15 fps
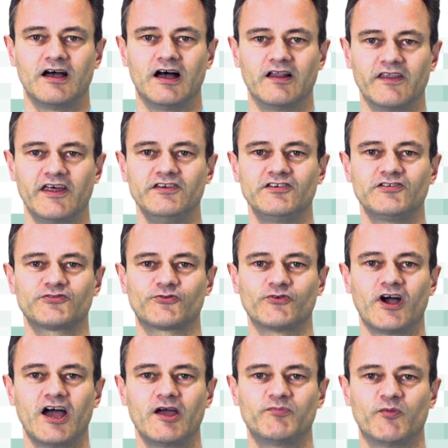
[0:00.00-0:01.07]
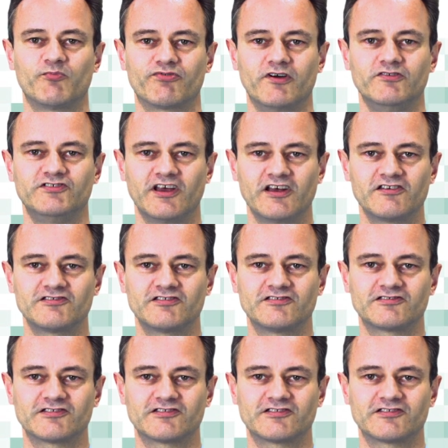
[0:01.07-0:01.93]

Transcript: I'll then describe the Progenesis